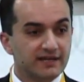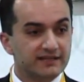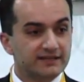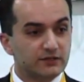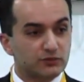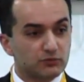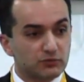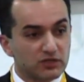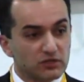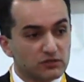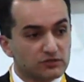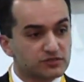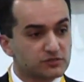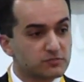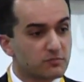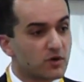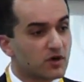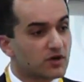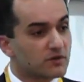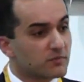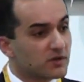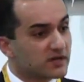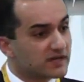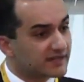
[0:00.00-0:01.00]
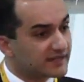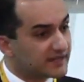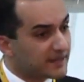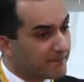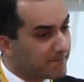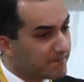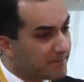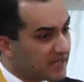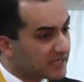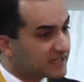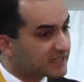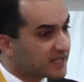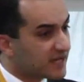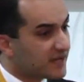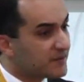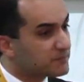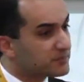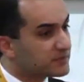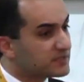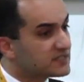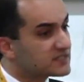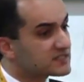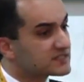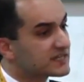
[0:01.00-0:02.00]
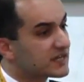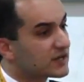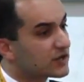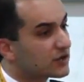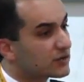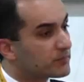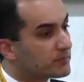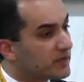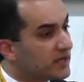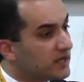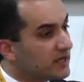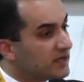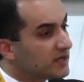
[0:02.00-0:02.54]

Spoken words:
the real smart money, the big companies that are